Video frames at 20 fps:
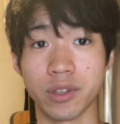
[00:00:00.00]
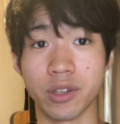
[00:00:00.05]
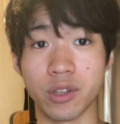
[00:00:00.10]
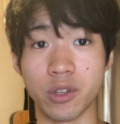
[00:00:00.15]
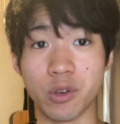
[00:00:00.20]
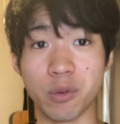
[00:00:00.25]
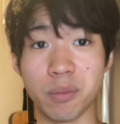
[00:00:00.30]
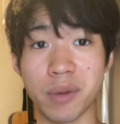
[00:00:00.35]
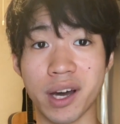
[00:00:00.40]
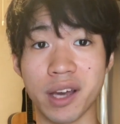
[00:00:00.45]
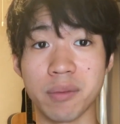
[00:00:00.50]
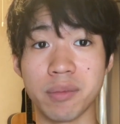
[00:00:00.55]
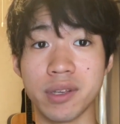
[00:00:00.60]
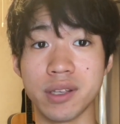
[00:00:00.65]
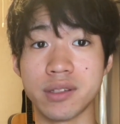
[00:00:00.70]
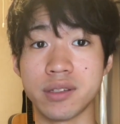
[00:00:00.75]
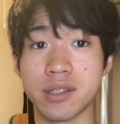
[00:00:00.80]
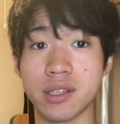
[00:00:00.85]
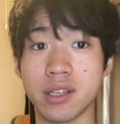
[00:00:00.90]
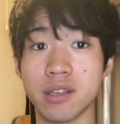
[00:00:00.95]
you might be
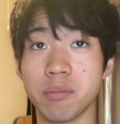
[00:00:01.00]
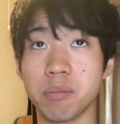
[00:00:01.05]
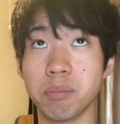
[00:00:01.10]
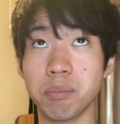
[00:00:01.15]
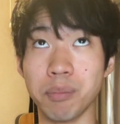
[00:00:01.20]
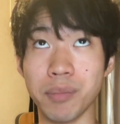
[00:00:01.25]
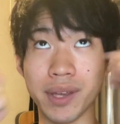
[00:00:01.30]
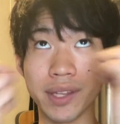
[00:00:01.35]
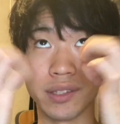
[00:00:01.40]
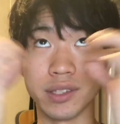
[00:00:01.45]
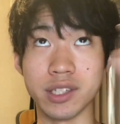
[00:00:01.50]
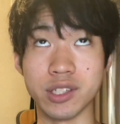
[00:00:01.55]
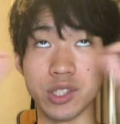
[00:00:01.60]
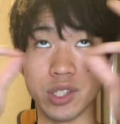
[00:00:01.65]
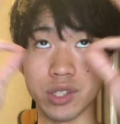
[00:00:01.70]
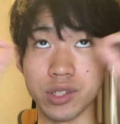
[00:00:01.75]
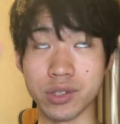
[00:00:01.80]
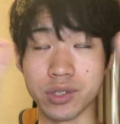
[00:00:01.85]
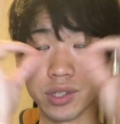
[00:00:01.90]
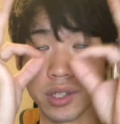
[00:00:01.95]
seeing
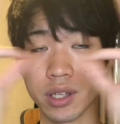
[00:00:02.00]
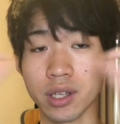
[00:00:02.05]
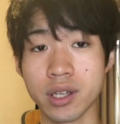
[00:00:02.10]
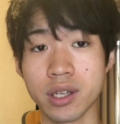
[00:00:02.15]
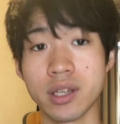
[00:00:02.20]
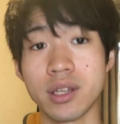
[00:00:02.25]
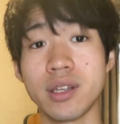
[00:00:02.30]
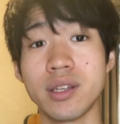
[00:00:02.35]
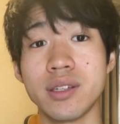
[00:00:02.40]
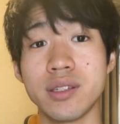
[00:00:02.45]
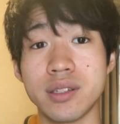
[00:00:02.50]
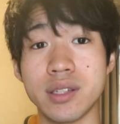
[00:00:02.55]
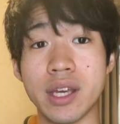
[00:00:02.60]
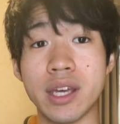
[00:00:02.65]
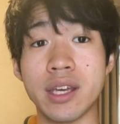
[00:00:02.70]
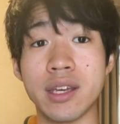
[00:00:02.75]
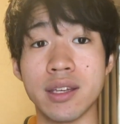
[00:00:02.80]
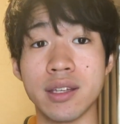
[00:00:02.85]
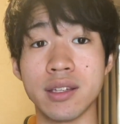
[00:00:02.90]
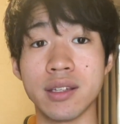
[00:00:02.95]
messages
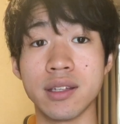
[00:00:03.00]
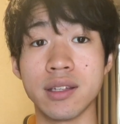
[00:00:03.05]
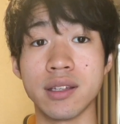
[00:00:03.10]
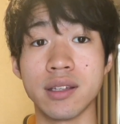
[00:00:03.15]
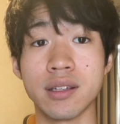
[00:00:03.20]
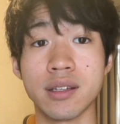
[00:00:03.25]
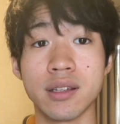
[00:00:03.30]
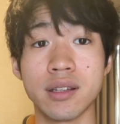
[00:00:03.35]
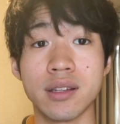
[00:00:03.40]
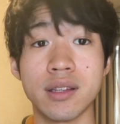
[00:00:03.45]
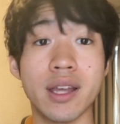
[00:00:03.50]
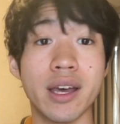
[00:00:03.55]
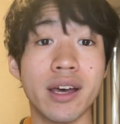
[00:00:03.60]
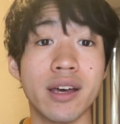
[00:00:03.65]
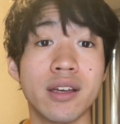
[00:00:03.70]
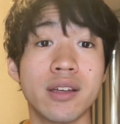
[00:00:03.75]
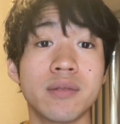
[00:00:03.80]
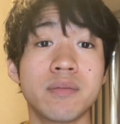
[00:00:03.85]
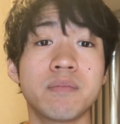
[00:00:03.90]
saying that